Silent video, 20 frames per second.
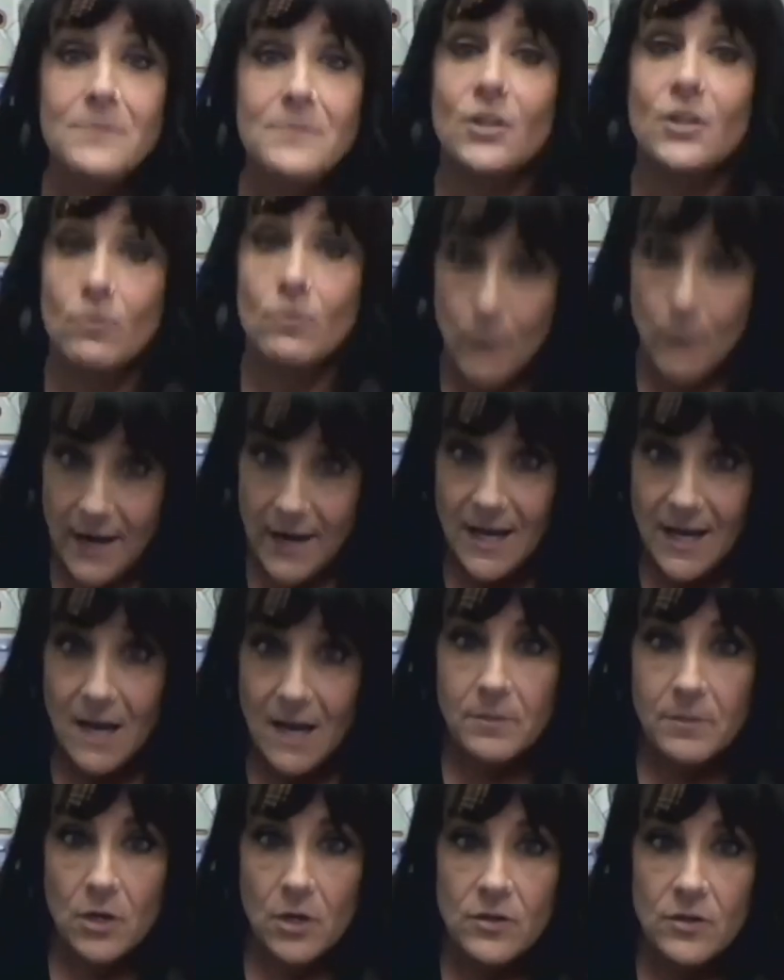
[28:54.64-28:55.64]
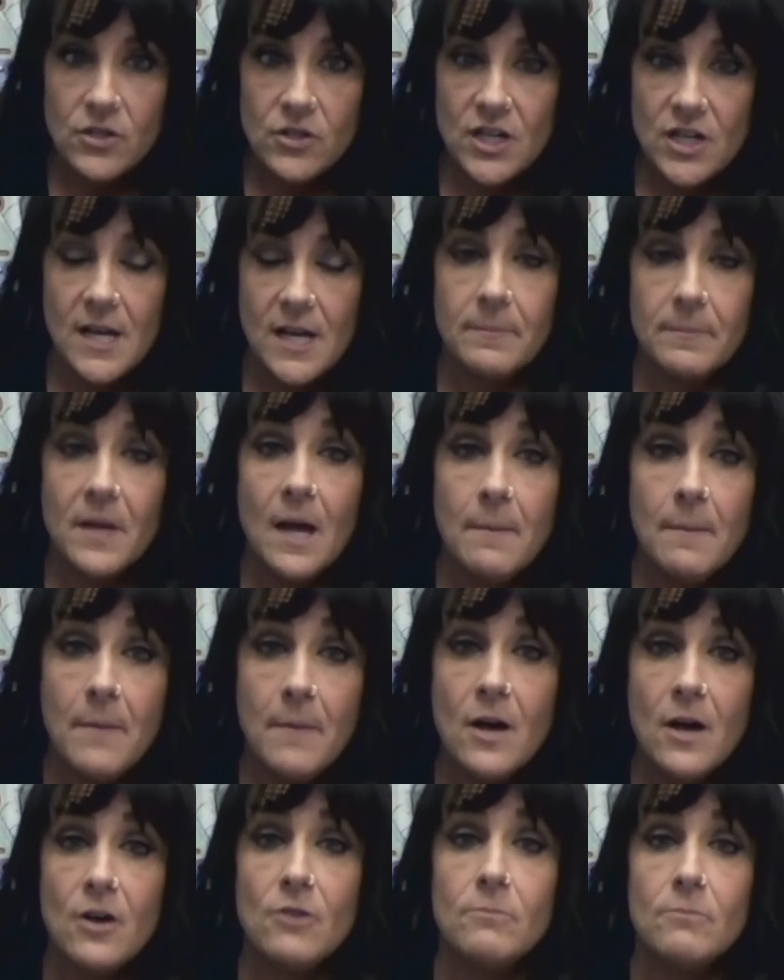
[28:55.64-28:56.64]
to wake up, go to the gym, come
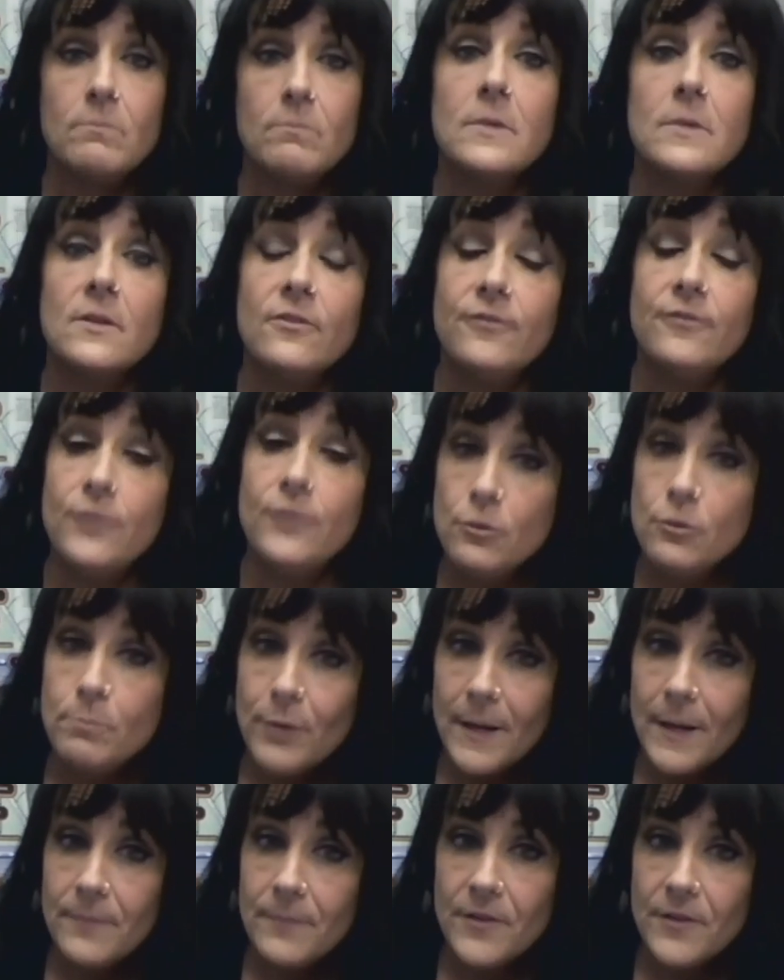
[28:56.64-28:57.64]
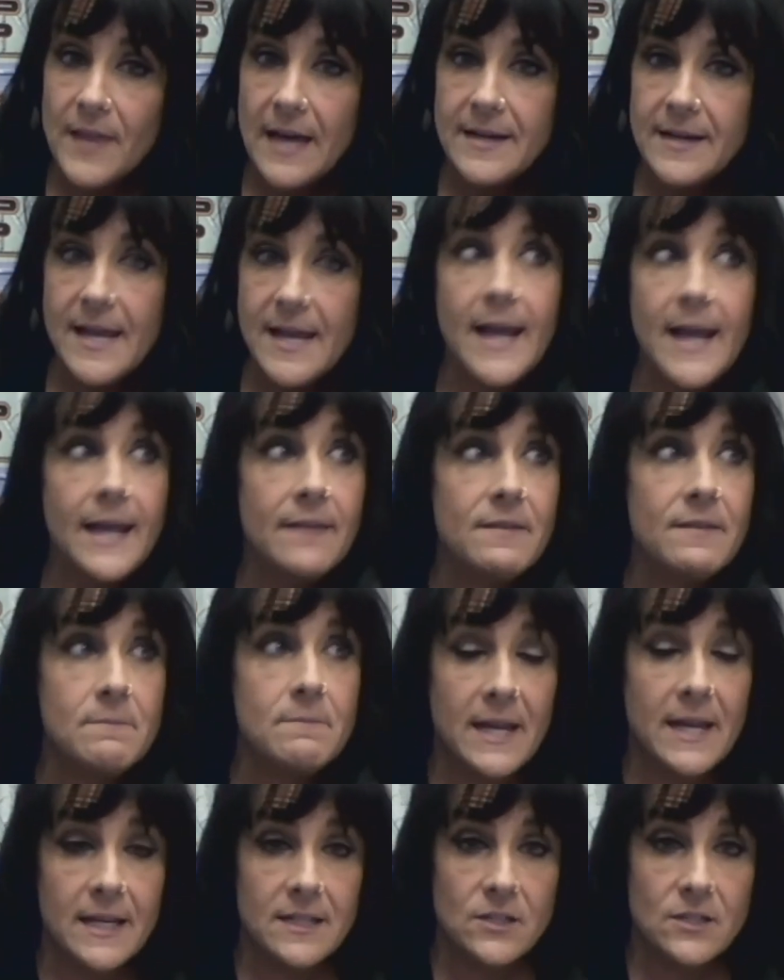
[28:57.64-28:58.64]
home, food prep for that day, and then
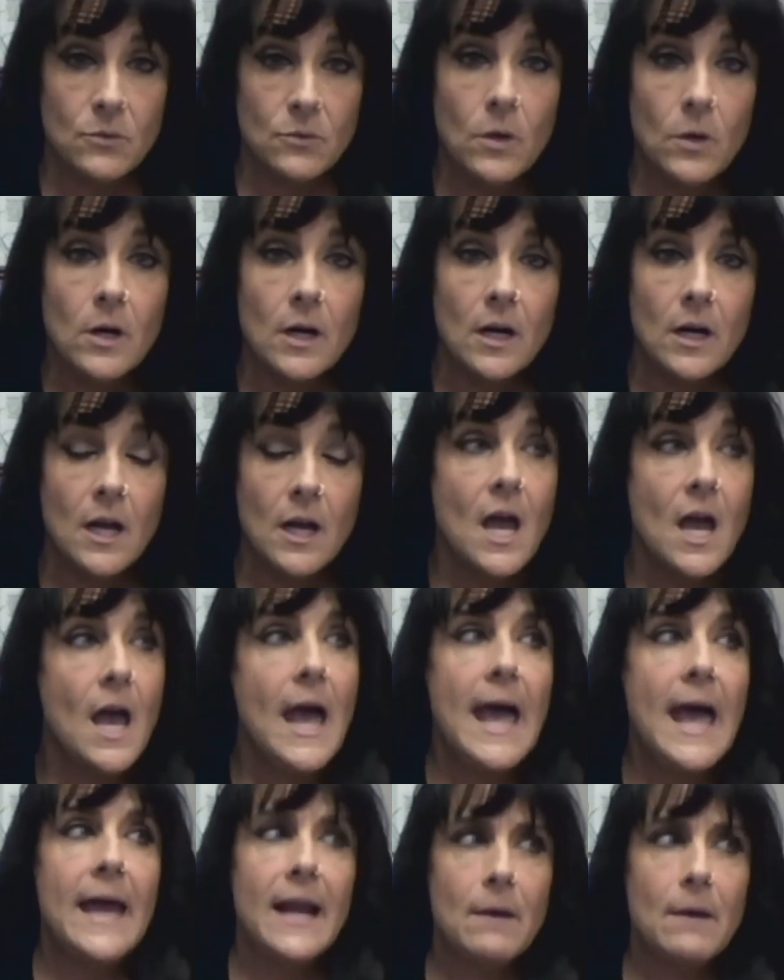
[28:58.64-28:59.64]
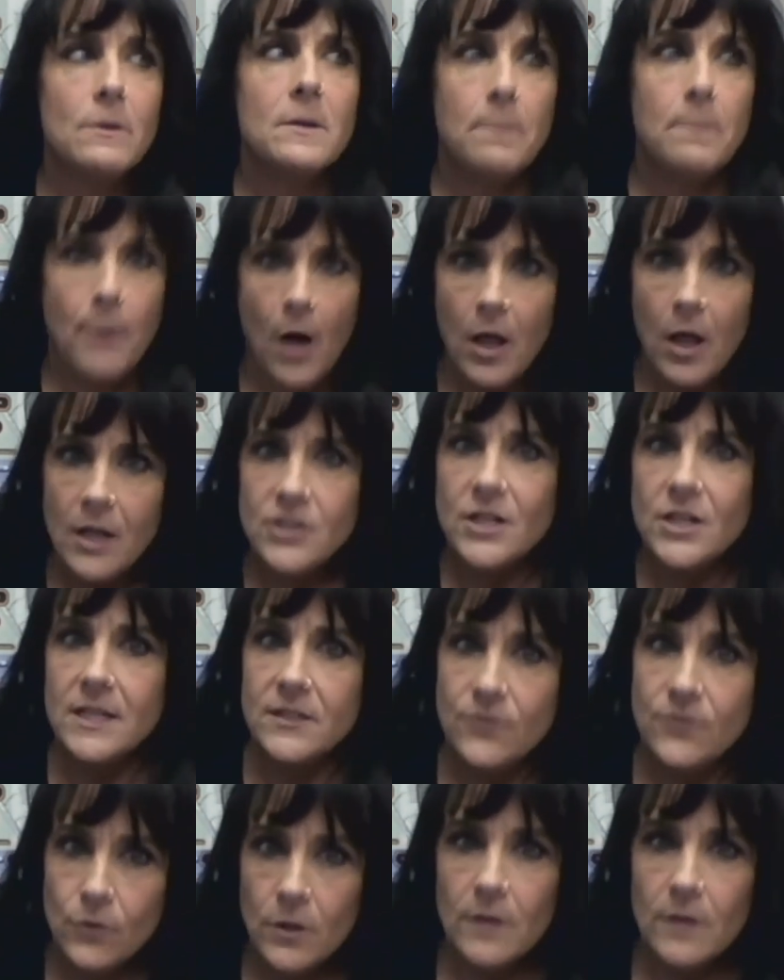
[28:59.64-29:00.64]
make it to work. And I would apologize
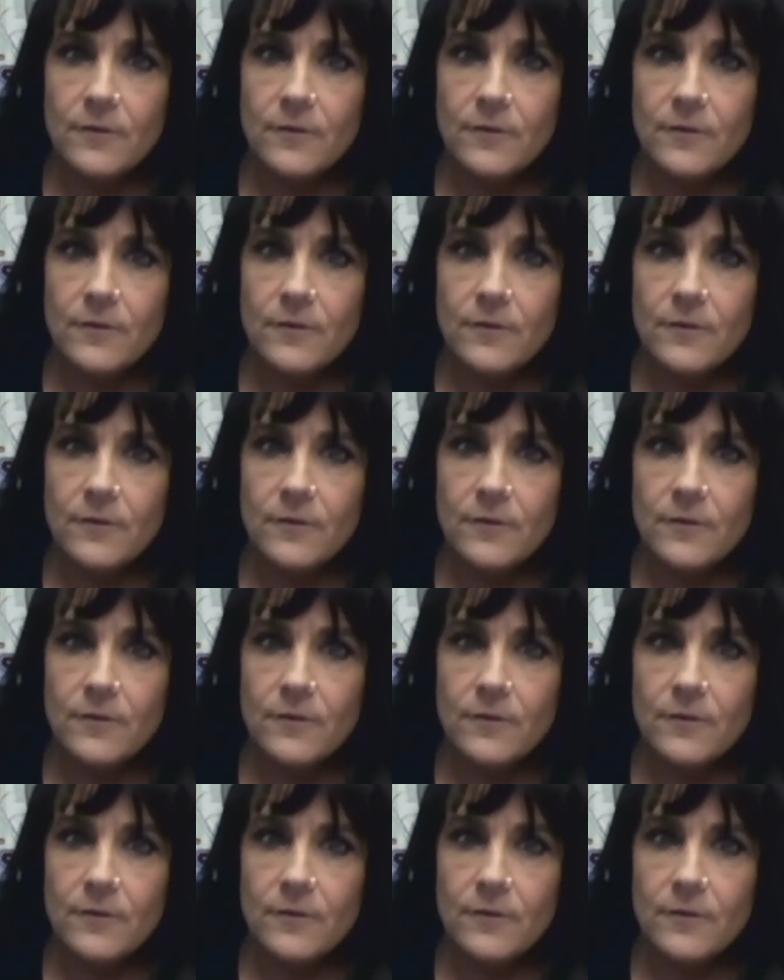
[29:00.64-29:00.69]
for it